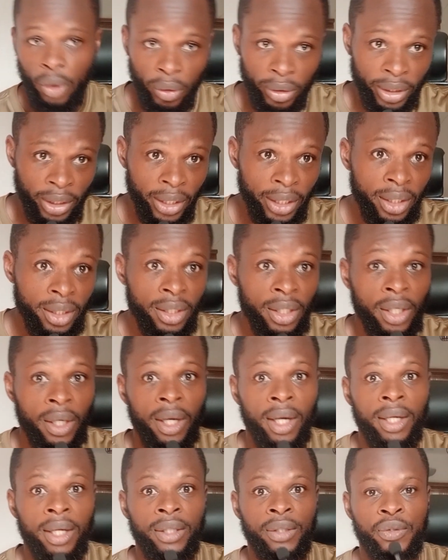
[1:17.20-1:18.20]
Okay,
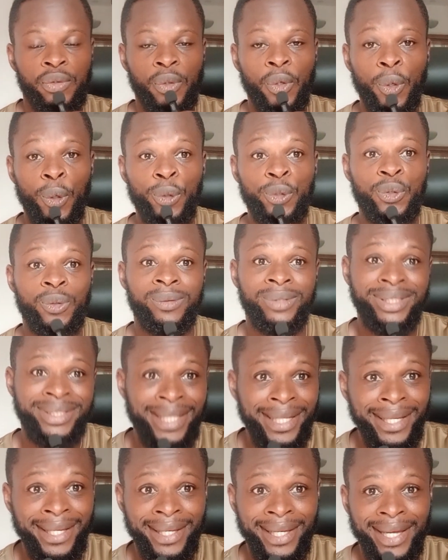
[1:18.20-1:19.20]
so
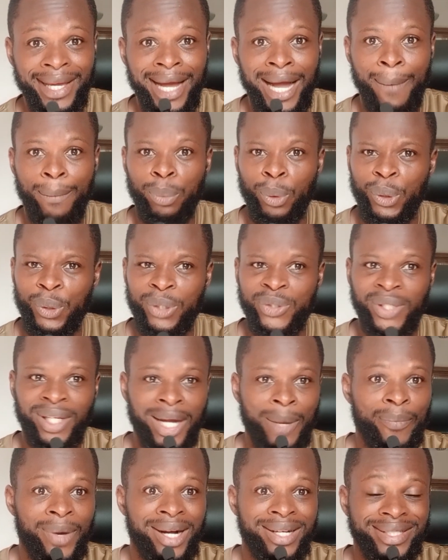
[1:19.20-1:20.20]
today I'm gonna
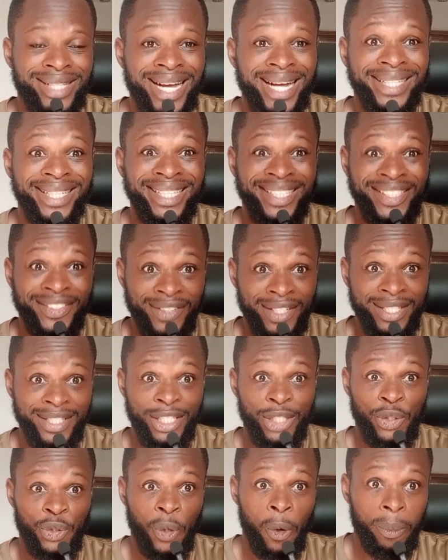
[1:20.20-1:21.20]
talk about an
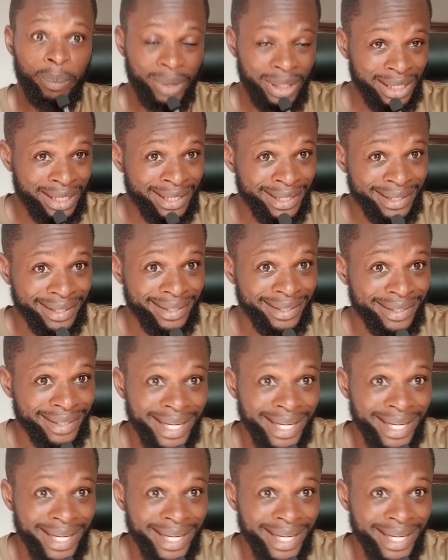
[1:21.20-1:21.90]
interesting topic.